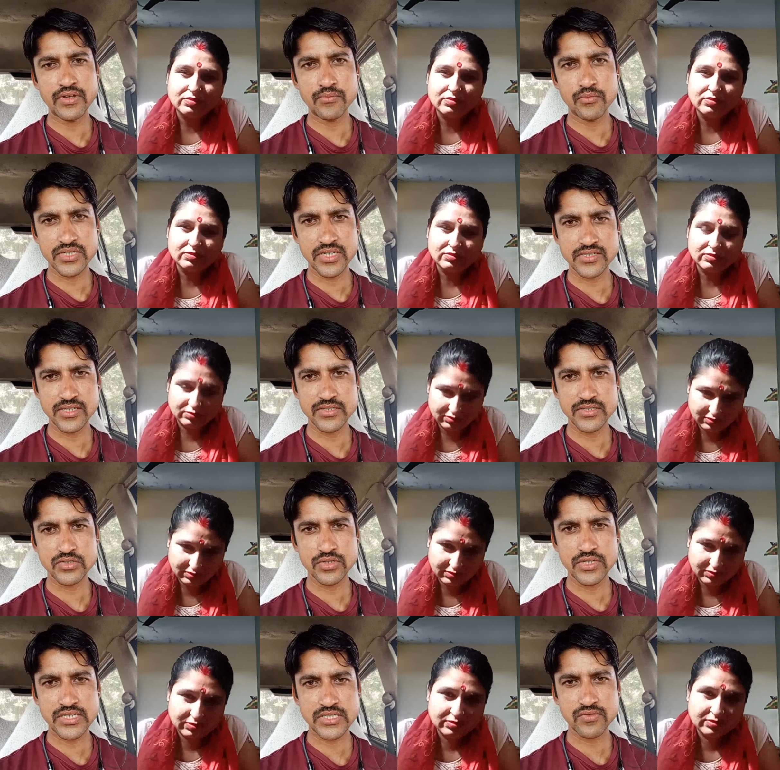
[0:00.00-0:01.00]
Speaker 1: had one more
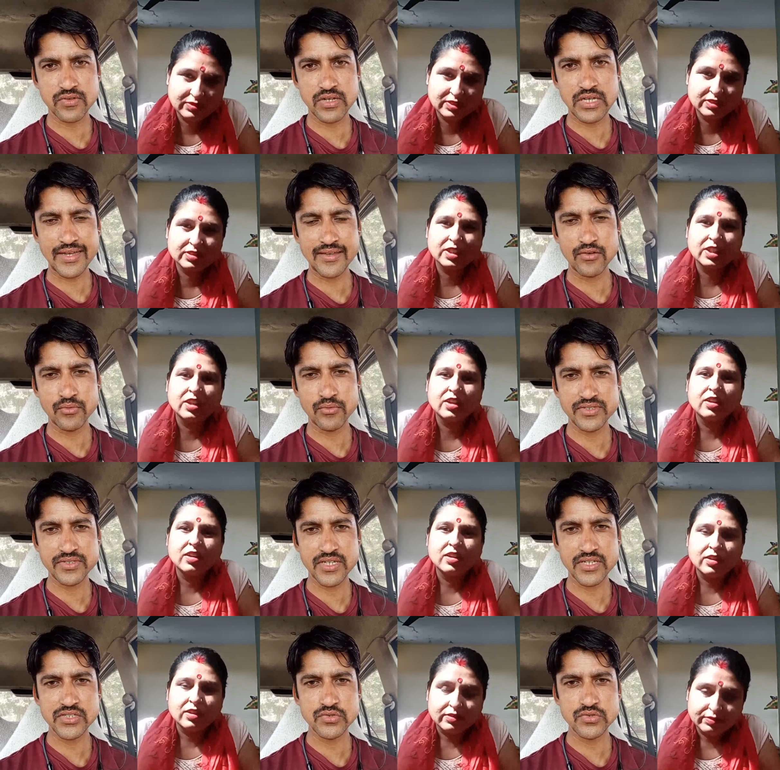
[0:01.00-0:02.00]
session. So that's why I have
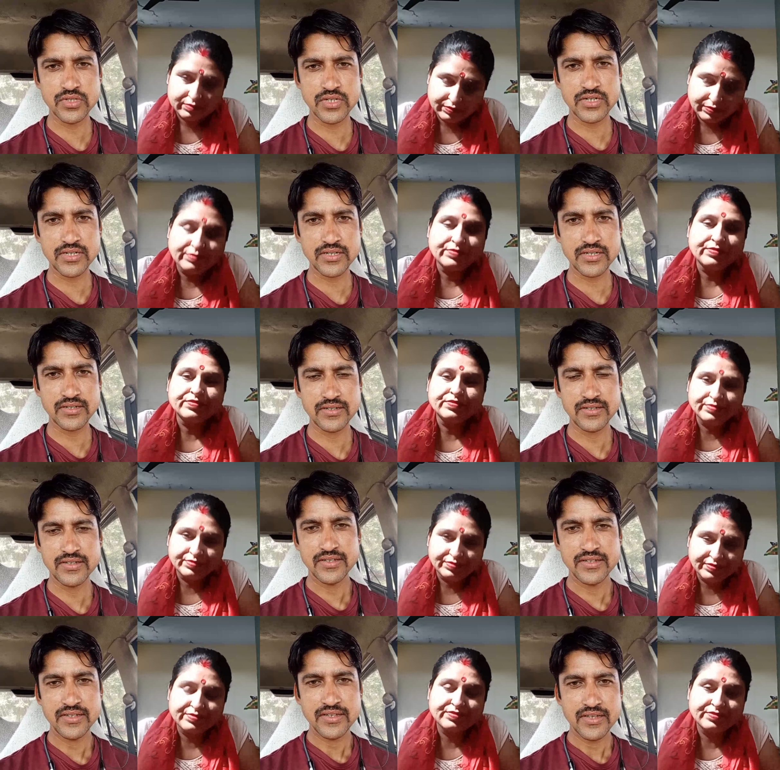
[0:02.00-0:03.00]
messaged you that
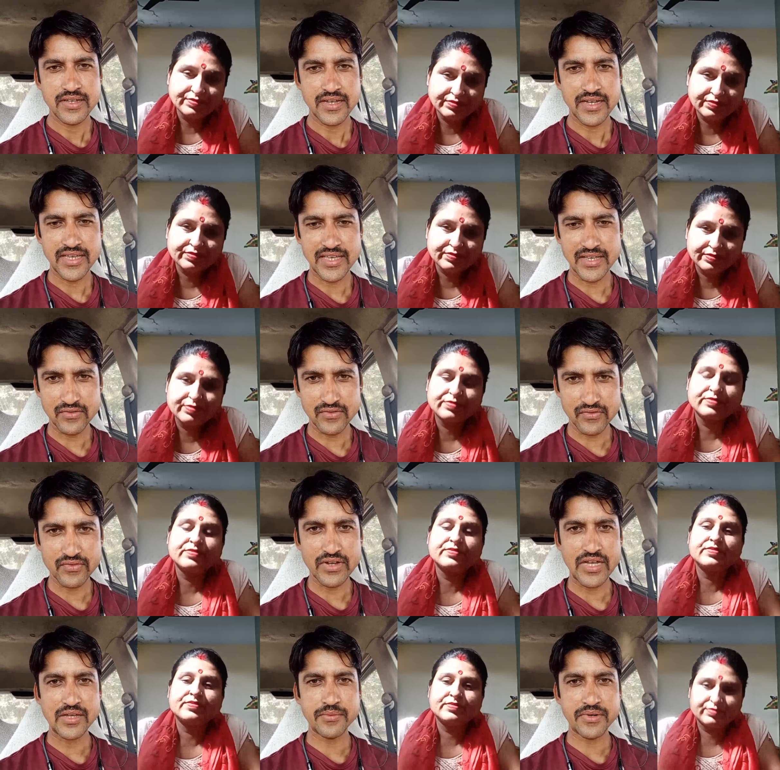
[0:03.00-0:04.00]

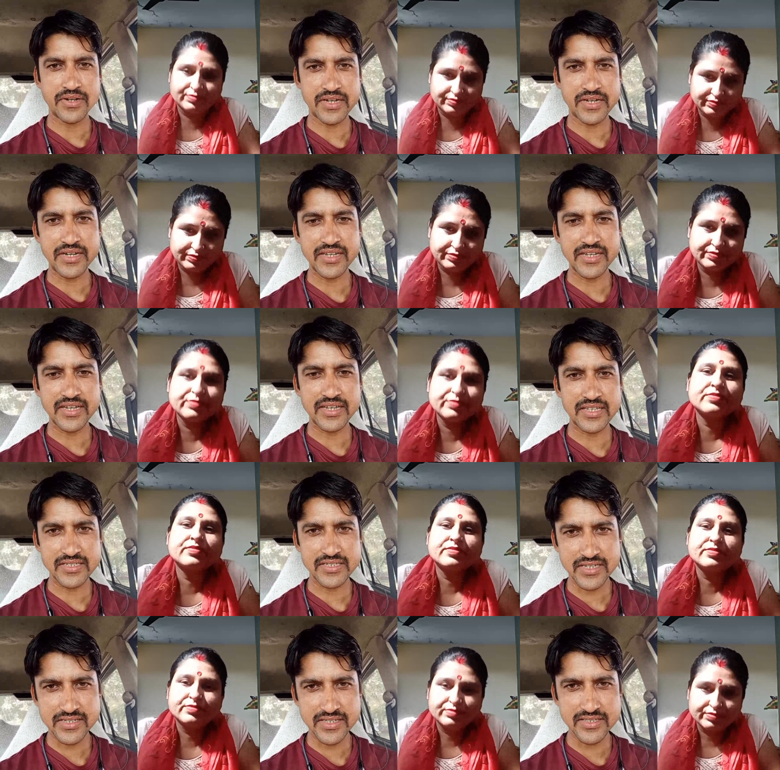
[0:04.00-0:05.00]
I am attending
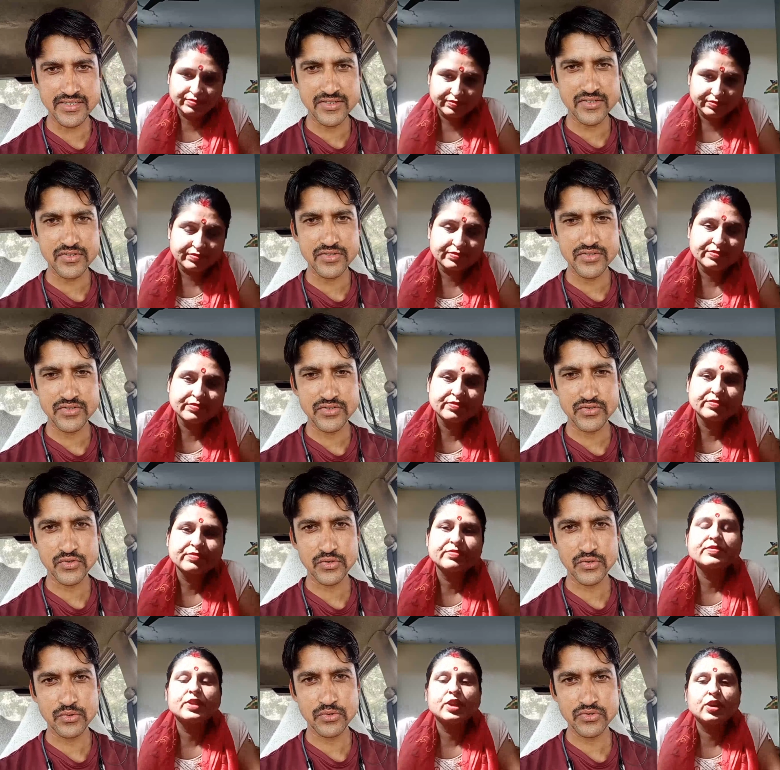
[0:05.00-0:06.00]
another session.
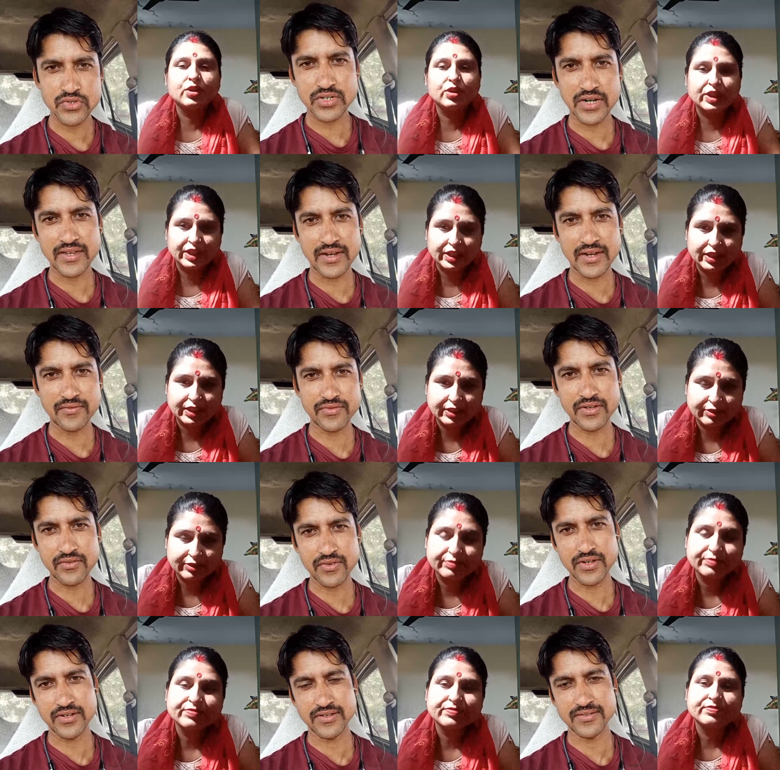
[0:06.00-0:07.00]
So
Speaker 2: you should try
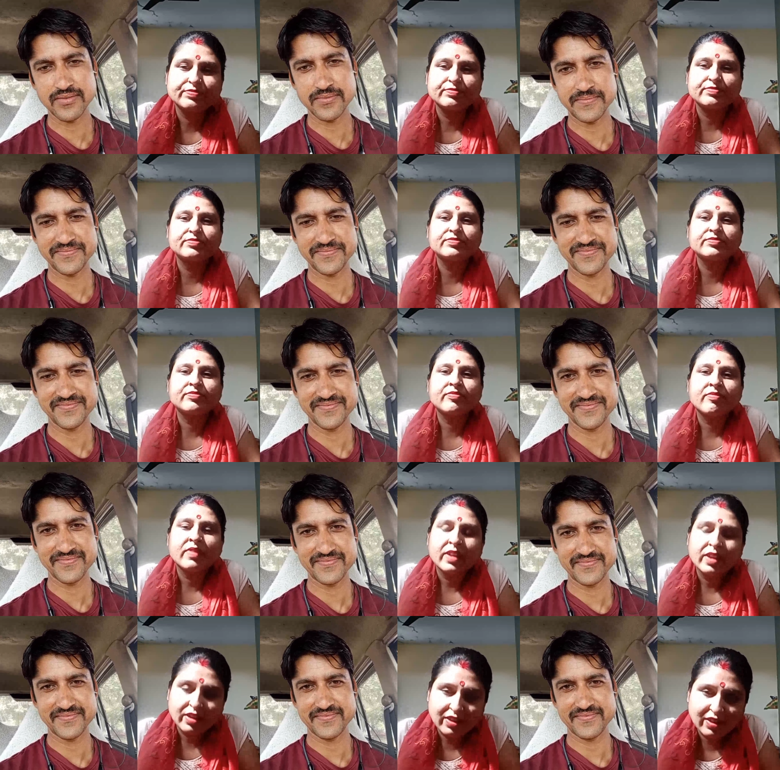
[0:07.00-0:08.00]
after 1.
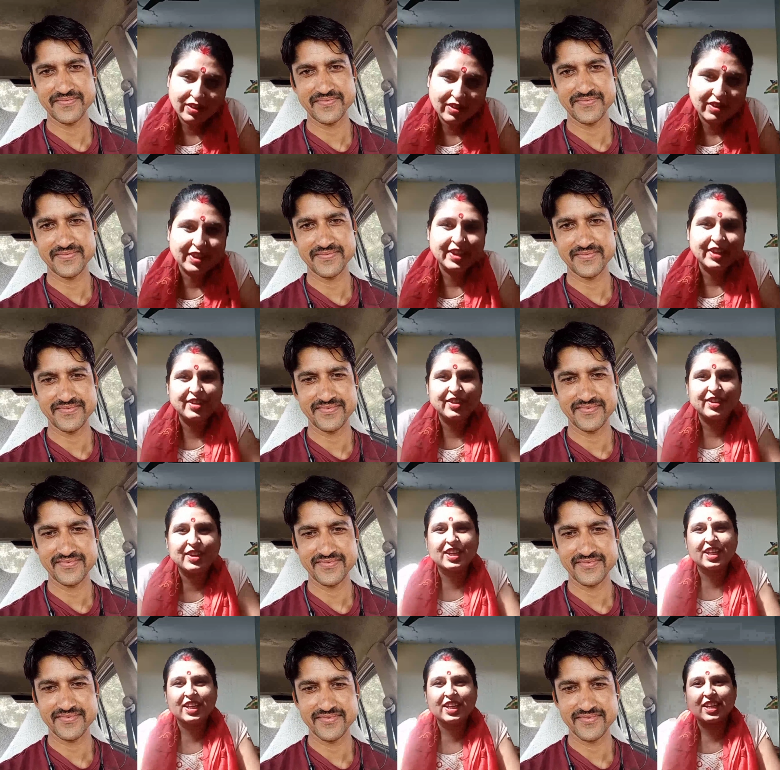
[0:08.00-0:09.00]

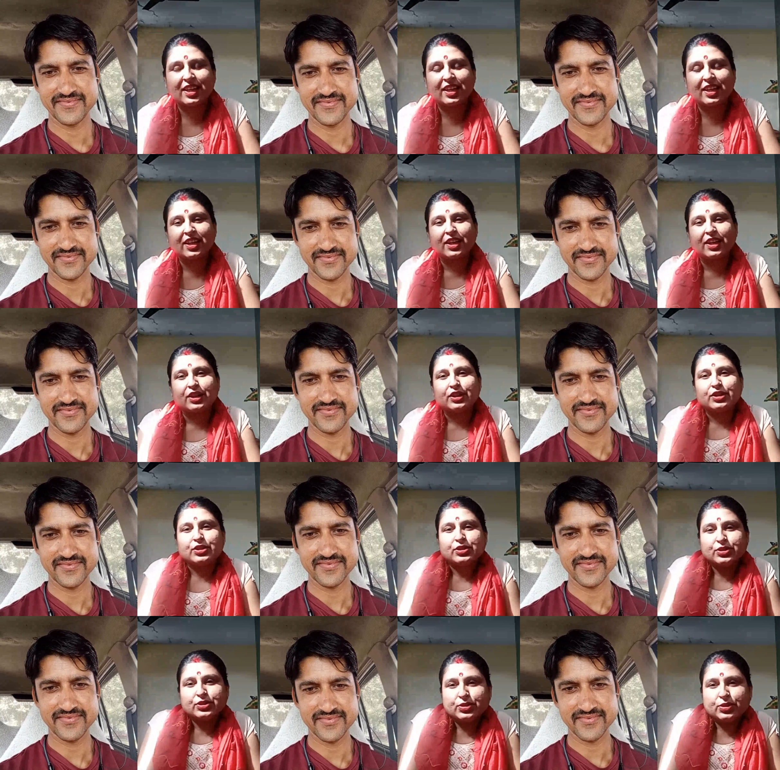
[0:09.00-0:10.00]
Okay.
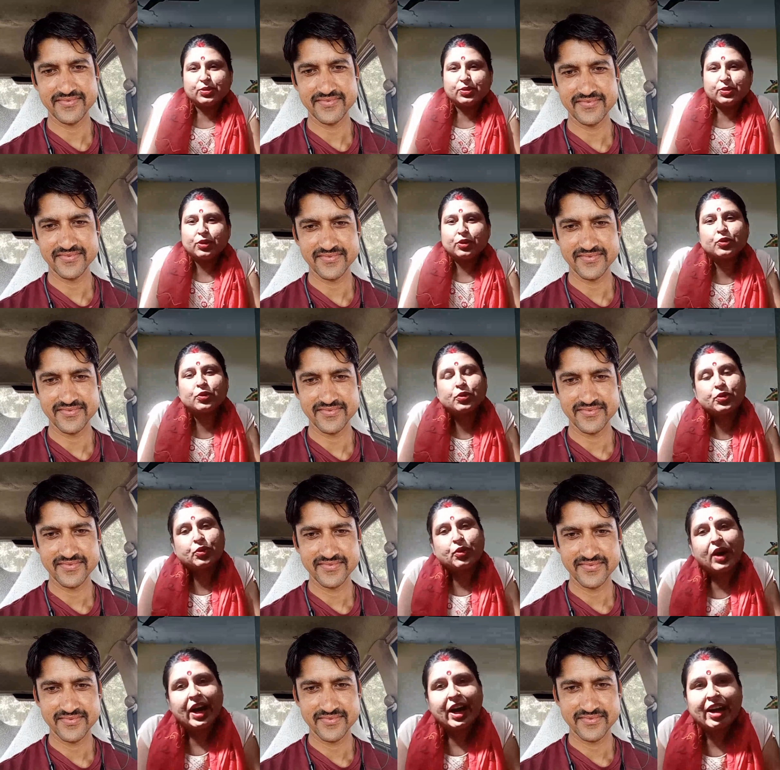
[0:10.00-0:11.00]
So do
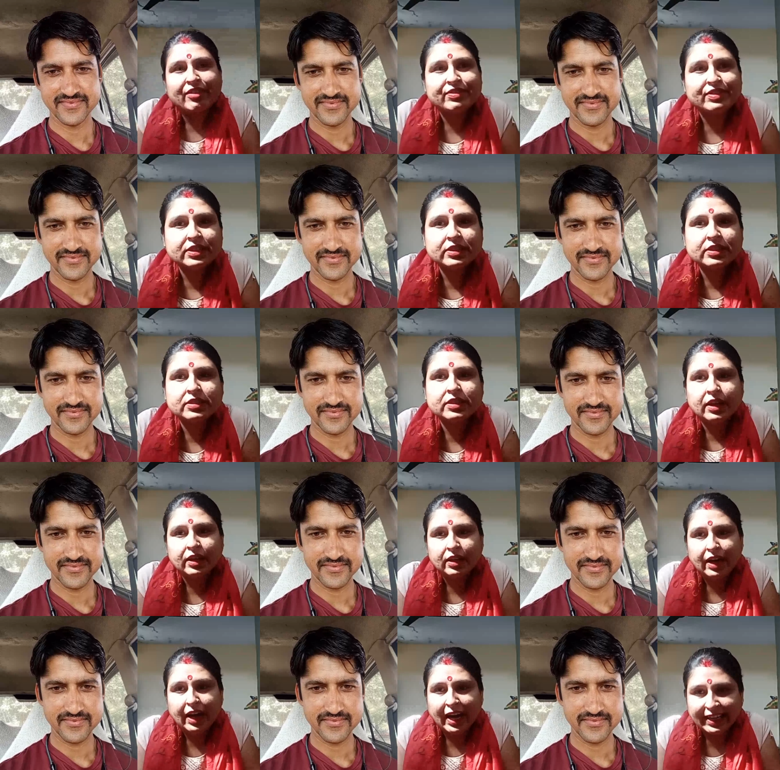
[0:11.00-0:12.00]
you have